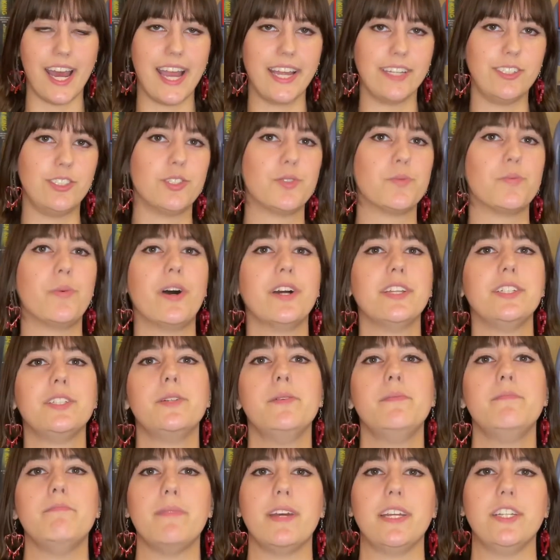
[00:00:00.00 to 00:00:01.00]
I just want
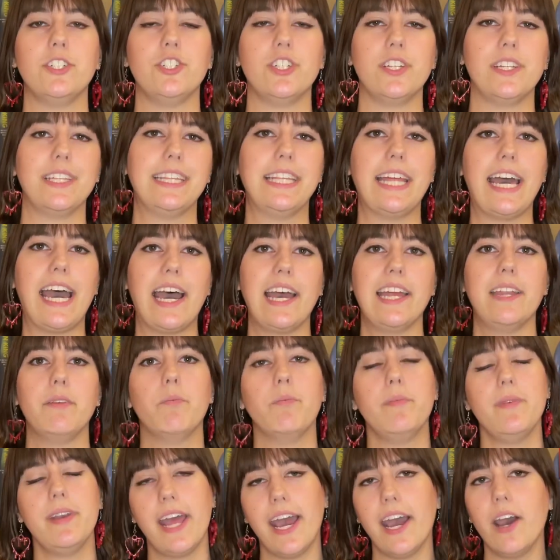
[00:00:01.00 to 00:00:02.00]
to mention that
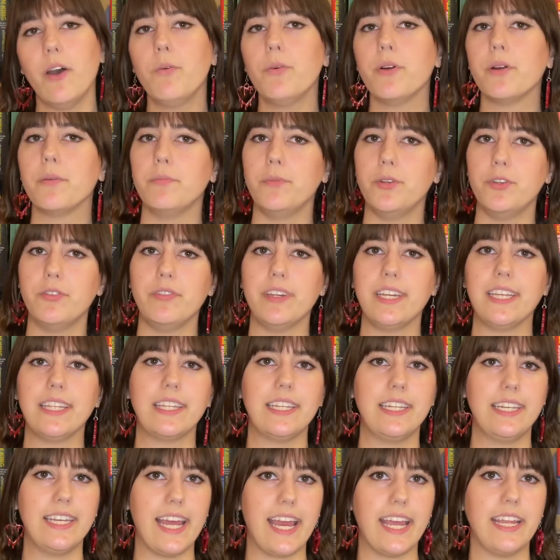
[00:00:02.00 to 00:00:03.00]
now we're moving
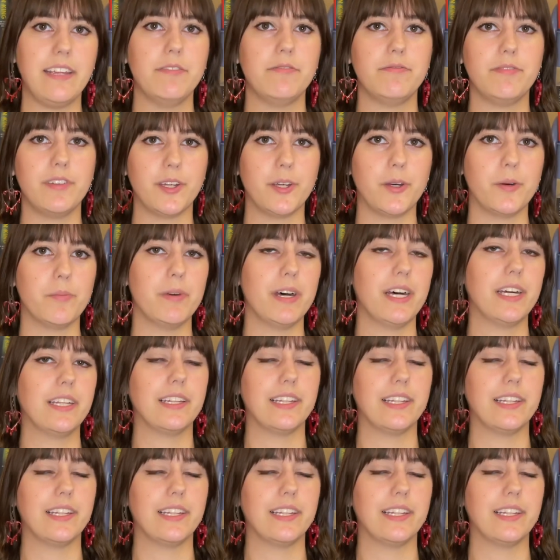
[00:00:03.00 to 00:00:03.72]
the night film